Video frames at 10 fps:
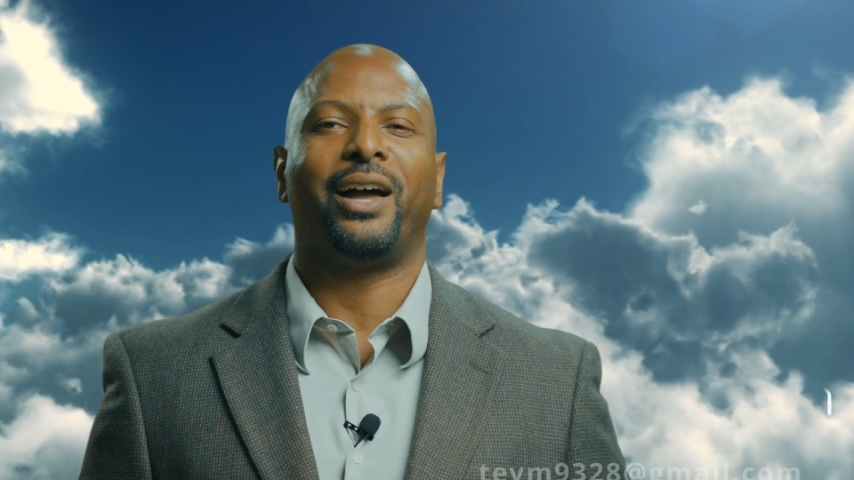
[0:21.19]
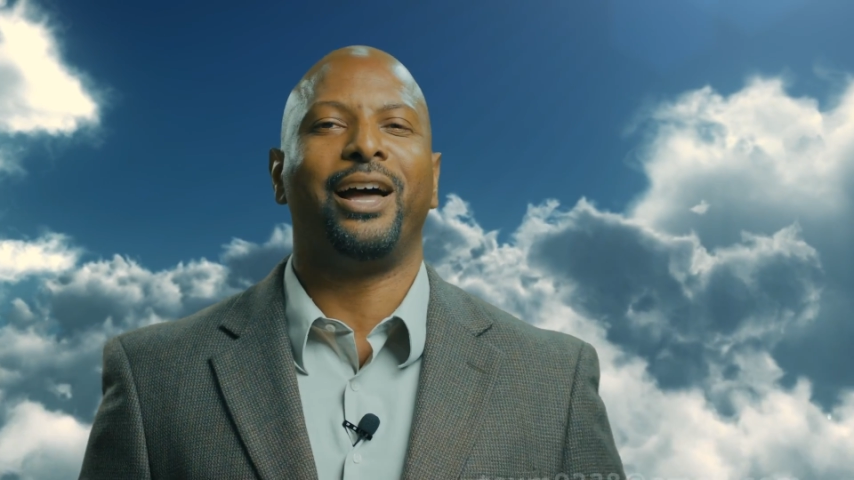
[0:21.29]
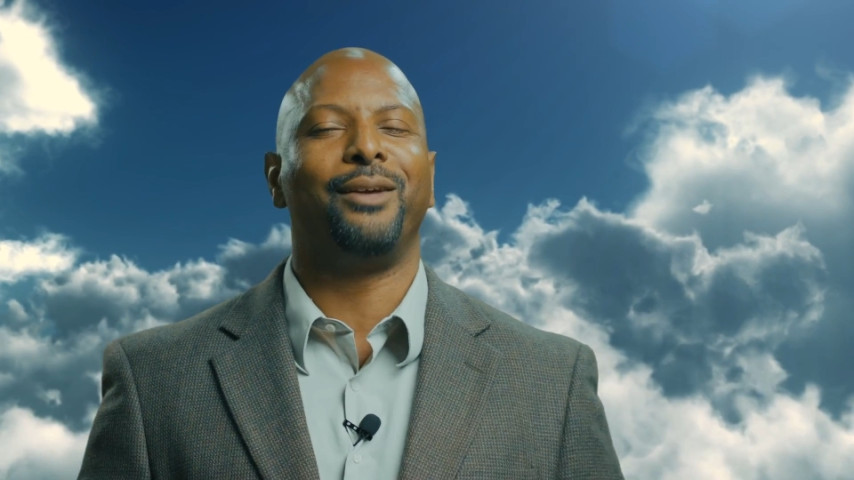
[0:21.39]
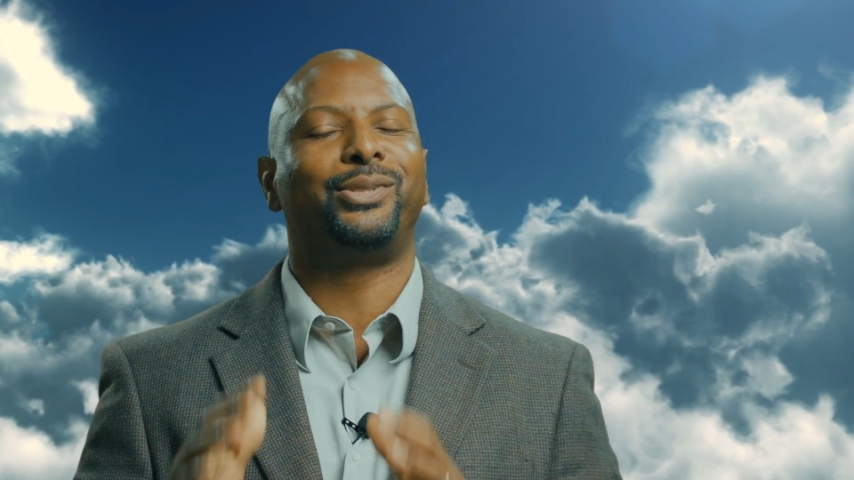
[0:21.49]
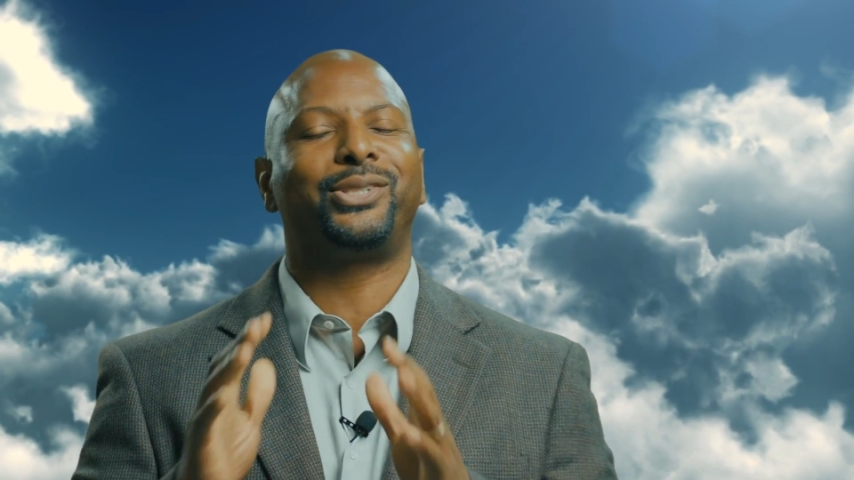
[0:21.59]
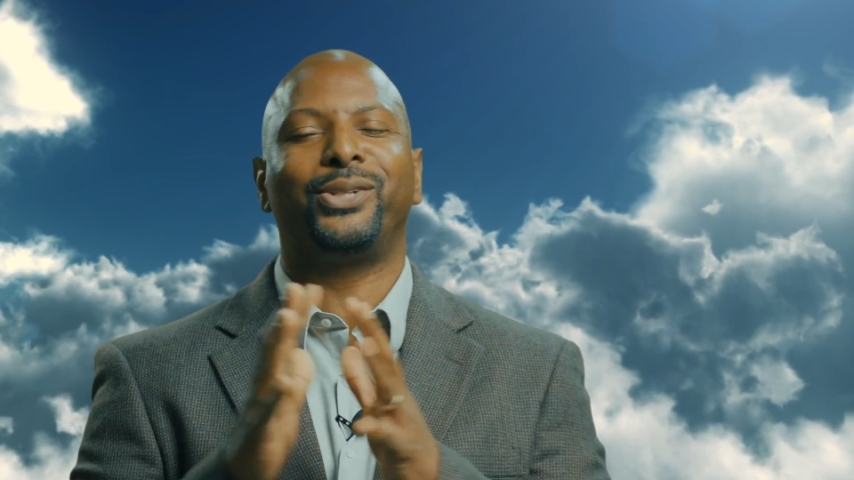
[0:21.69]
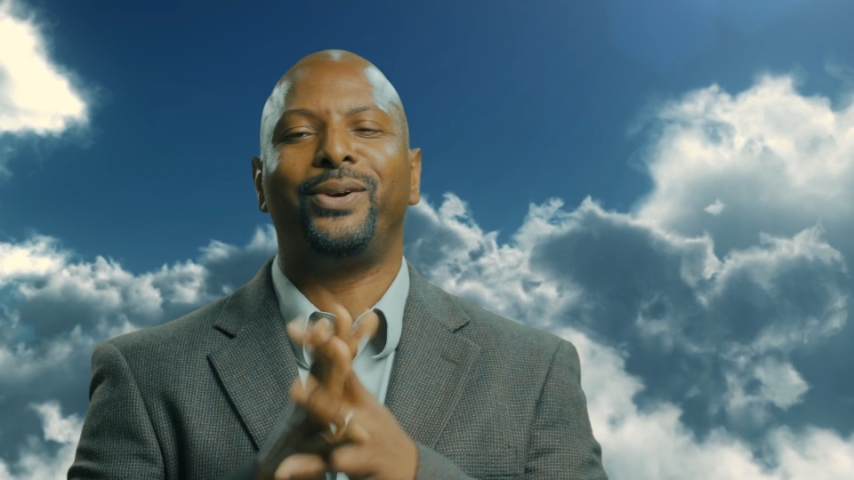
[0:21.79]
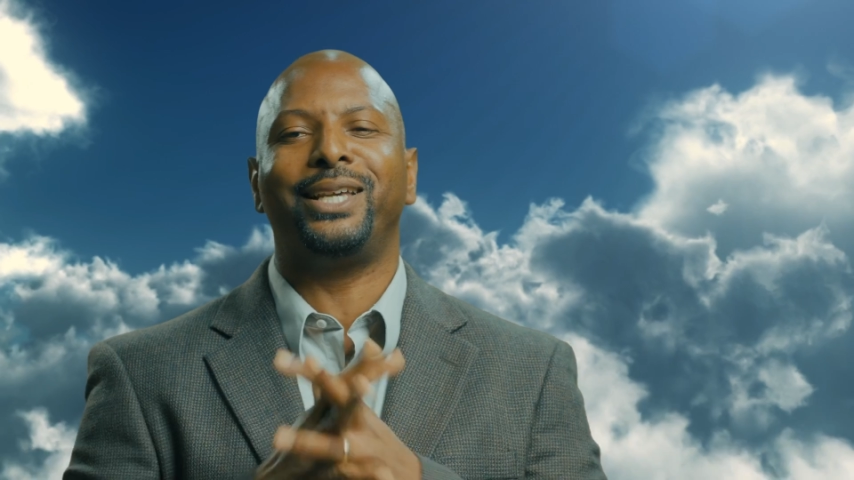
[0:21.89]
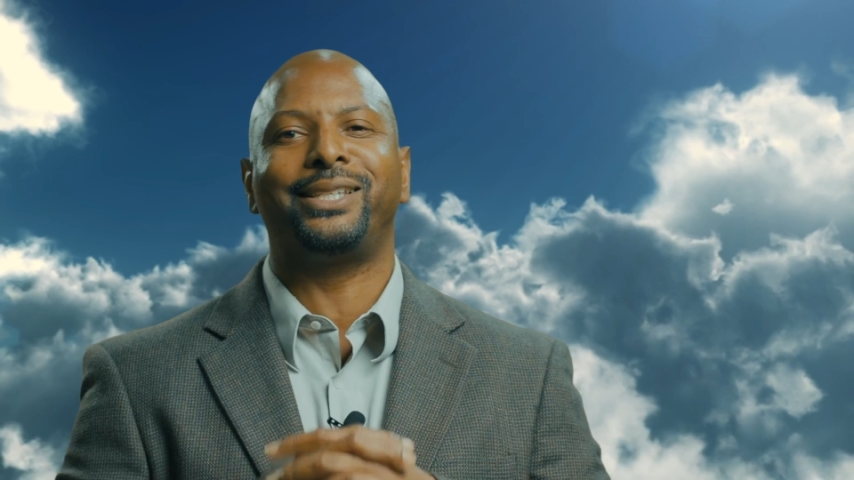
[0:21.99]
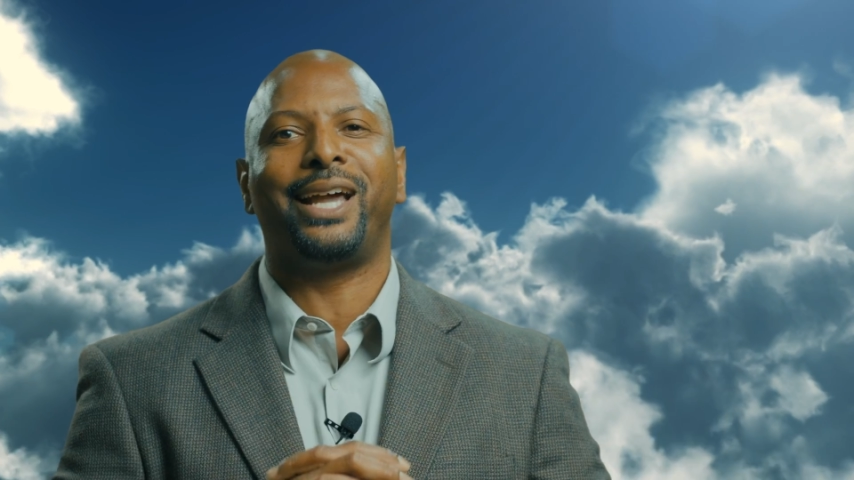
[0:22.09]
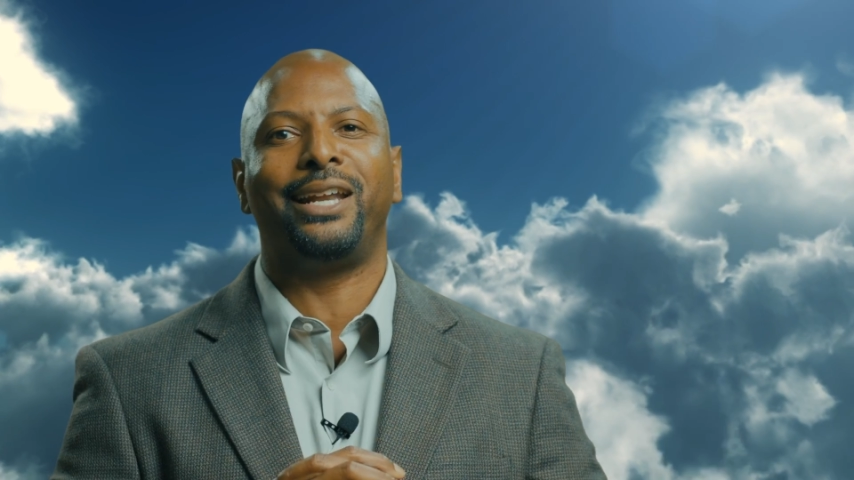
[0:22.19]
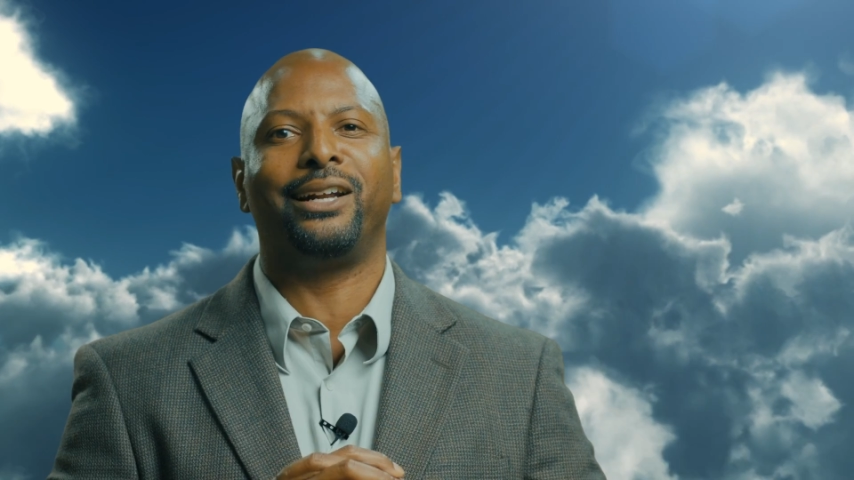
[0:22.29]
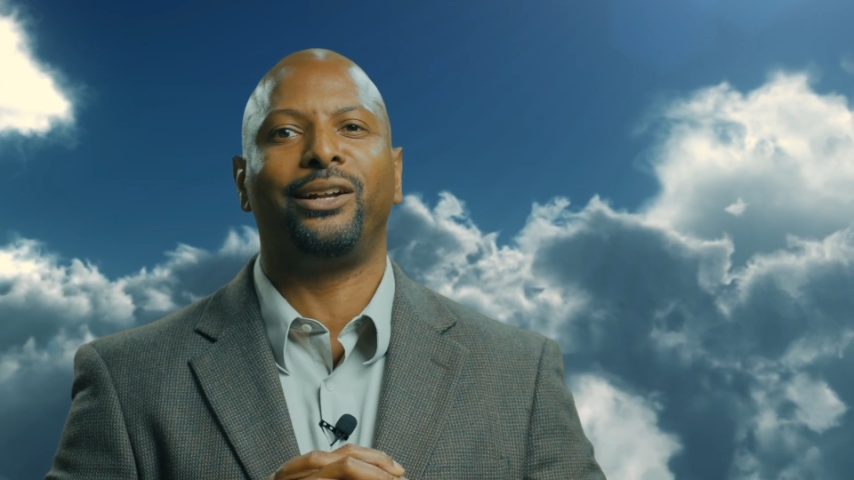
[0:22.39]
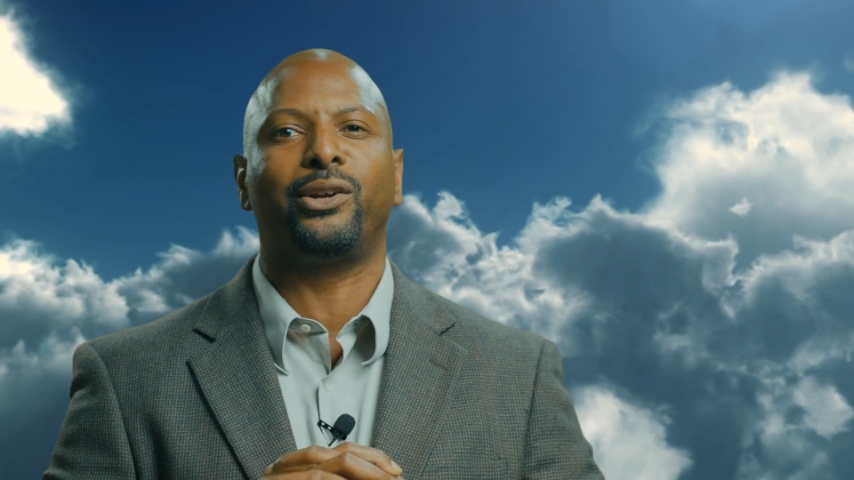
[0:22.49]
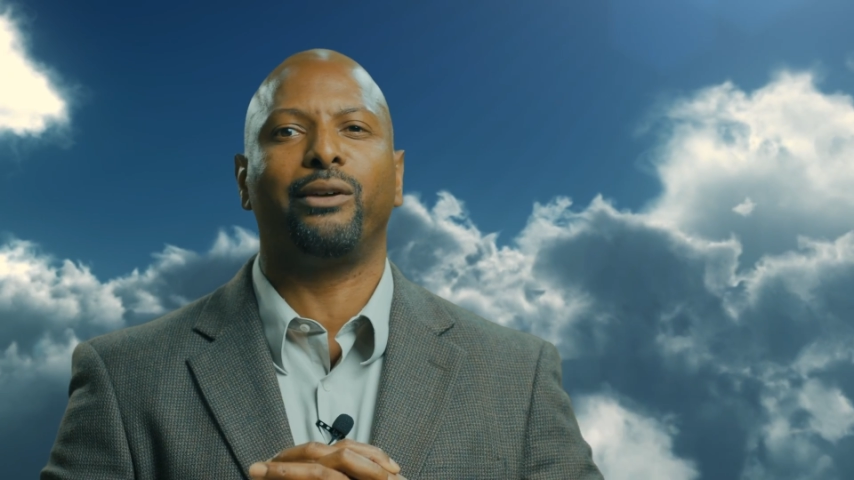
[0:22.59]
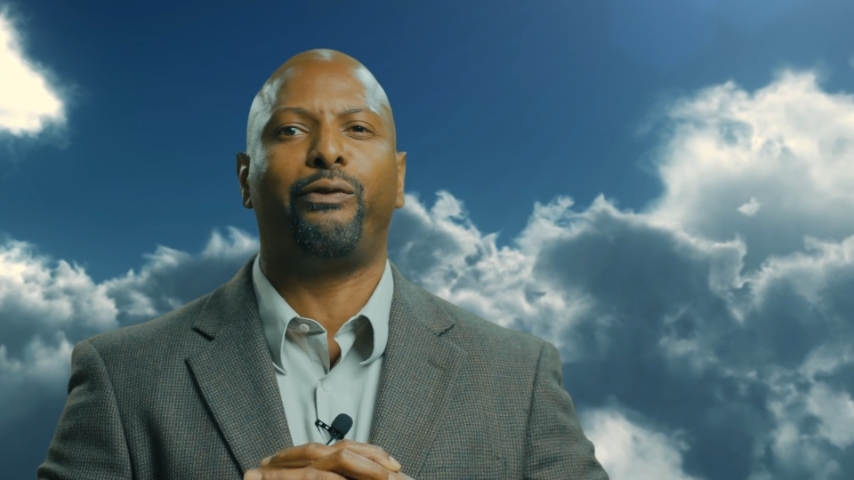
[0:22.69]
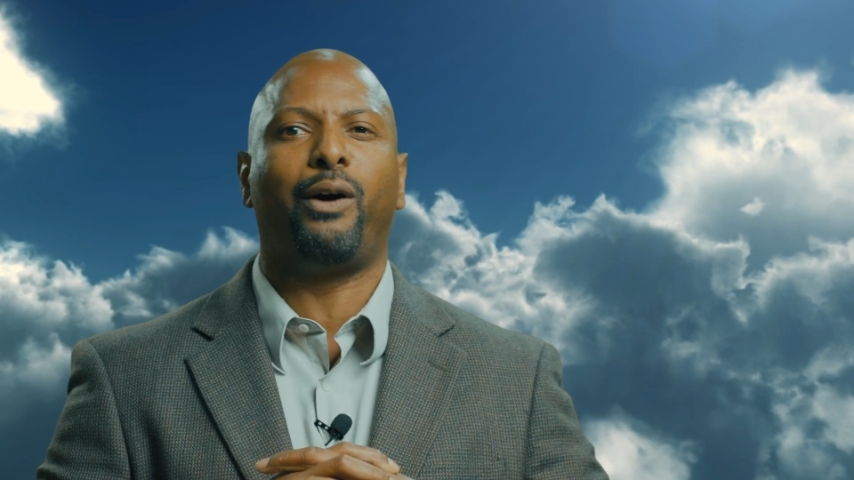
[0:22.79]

I am so excited and looking